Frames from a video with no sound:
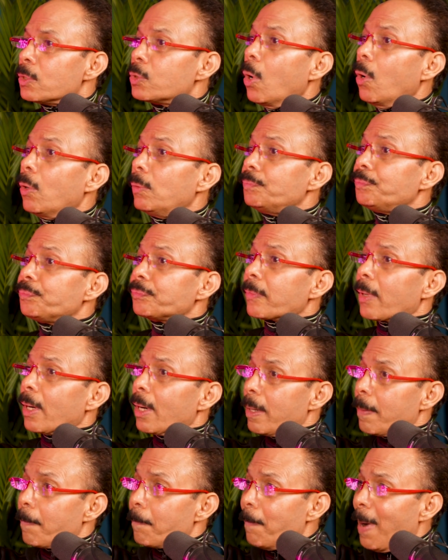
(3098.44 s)
So
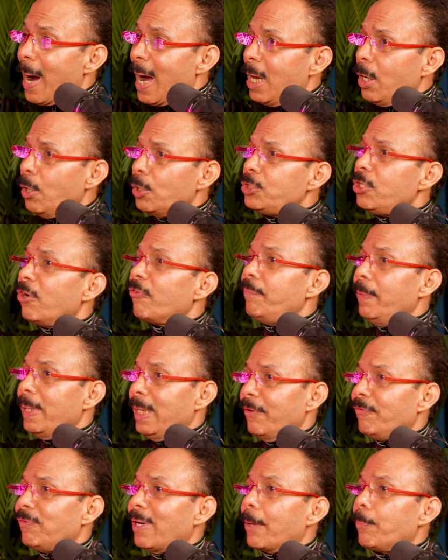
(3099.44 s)
biology of
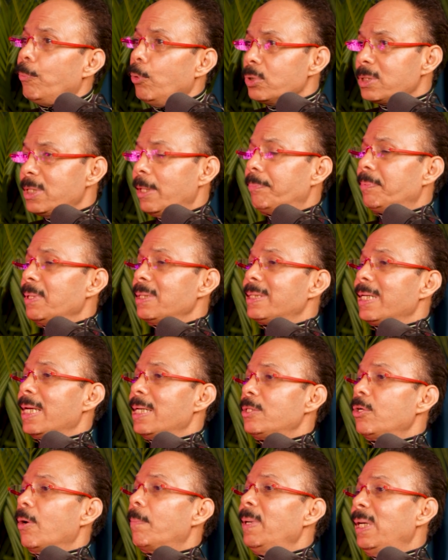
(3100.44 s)
belief, like Bruce Lipton
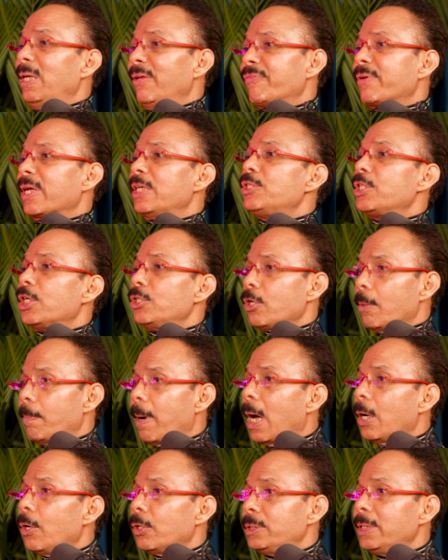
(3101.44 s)
says, your belief can change your
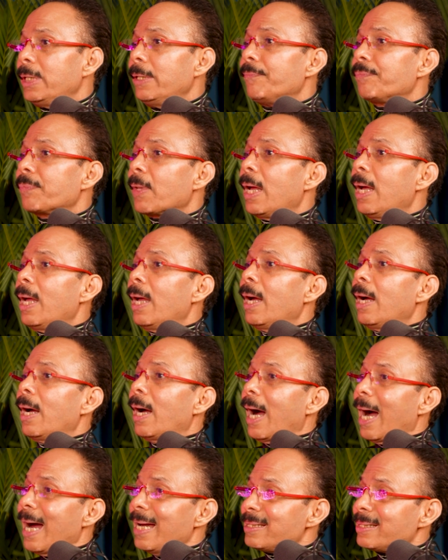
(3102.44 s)
biology.
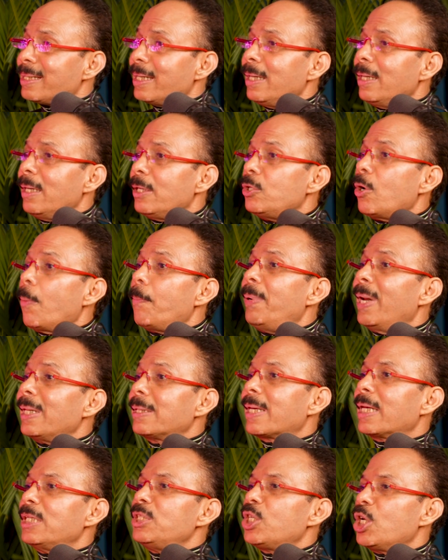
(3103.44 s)
I say your
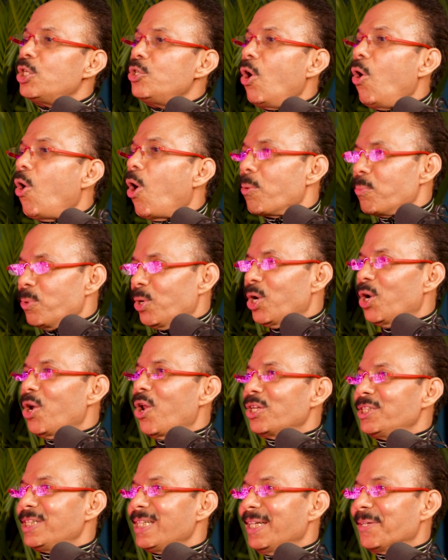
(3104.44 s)
breath can change your
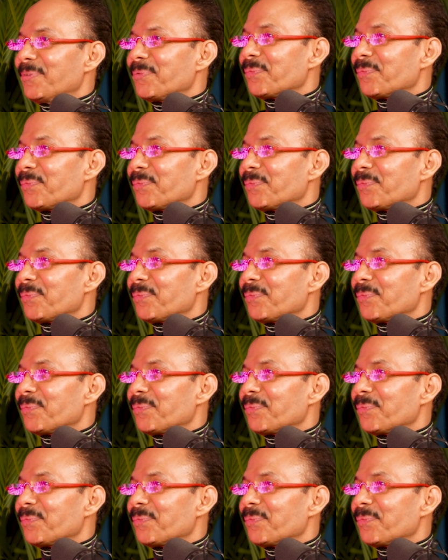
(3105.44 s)
hormonology.